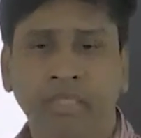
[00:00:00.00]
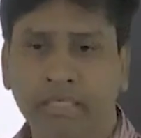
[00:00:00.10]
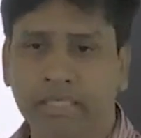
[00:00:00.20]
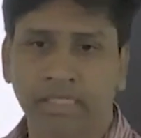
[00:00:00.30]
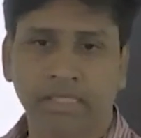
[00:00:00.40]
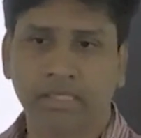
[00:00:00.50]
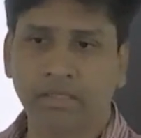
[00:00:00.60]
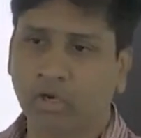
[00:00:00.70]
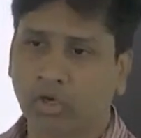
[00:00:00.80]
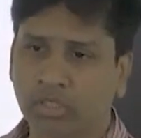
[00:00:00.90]
Yes,
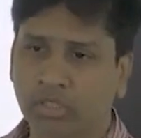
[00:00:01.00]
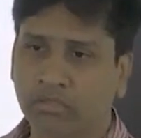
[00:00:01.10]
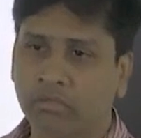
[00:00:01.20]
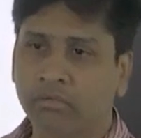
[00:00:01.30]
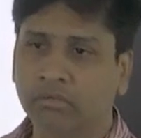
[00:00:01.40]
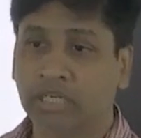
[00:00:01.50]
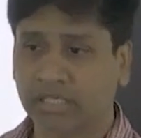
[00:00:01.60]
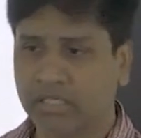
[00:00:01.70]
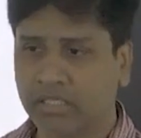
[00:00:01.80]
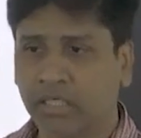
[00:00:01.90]
the toxin,
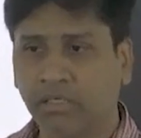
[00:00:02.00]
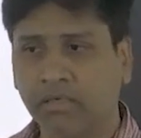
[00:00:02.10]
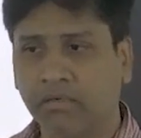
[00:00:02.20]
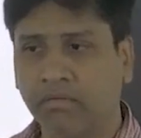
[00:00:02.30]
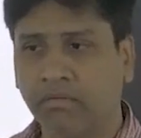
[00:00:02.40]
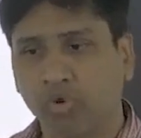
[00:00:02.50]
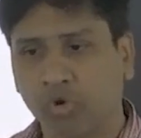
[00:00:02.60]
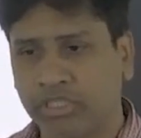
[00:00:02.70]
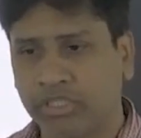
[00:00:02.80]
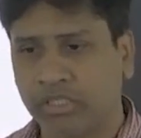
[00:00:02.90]
more
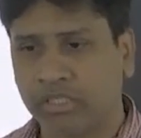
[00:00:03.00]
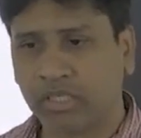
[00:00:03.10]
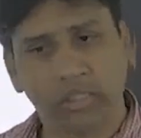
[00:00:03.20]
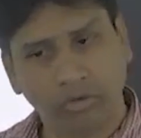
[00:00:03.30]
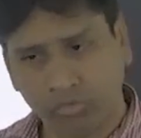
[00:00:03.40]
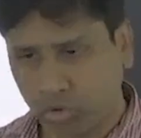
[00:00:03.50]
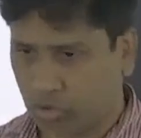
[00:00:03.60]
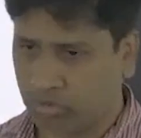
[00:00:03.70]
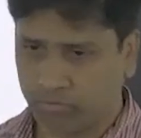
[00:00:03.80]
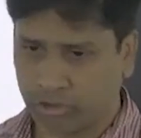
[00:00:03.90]
chances that it will move
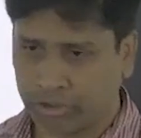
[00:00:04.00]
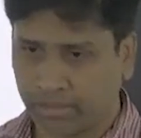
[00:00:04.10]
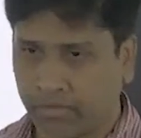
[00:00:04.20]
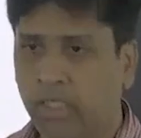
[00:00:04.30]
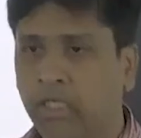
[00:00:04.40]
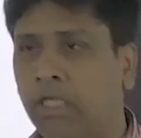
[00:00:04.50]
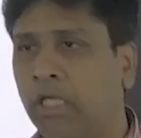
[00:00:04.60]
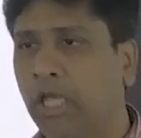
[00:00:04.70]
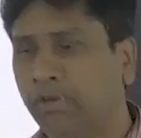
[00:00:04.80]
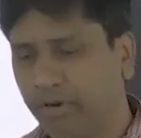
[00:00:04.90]
through the food chain.
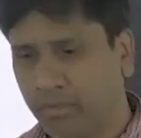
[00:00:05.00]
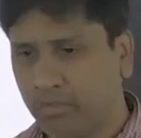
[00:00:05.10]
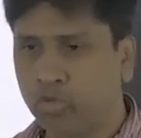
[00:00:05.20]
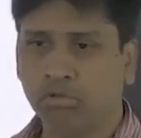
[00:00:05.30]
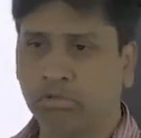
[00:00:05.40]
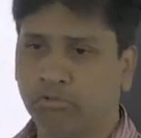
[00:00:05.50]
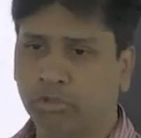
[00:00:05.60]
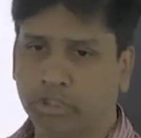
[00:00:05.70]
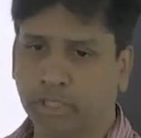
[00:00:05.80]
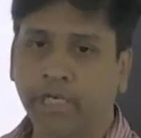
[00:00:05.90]
If it moves through the
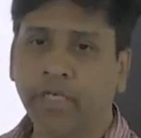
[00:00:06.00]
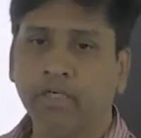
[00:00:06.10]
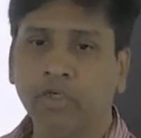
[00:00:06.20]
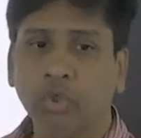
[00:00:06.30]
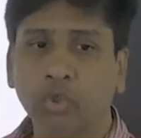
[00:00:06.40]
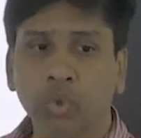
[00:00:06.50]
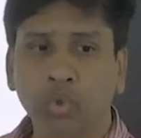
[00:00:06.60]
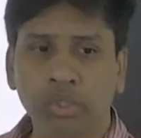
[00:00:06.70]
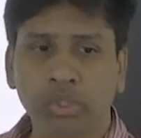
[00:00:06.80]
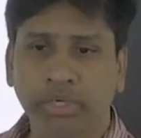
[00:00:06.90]
food chain,
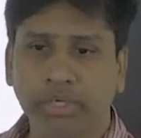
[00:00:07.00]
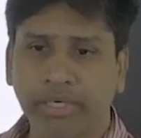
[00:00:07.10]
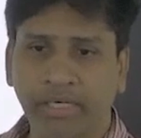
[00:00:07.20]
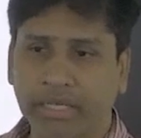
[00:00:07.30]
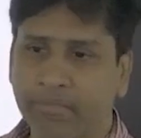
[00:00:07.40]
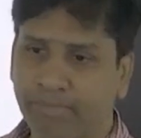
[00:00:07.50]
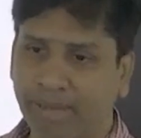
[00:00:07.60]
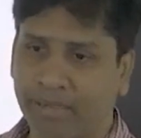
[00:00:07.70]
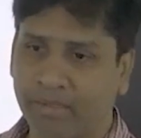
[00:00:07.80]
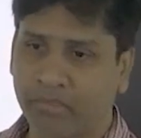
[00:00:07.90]
who is going to get
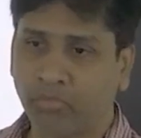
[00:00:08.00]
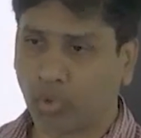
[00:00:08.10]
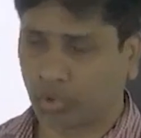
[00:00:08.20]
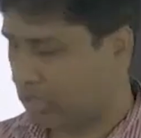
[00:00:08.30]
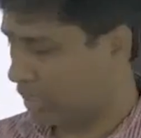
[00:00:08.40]
impacted more?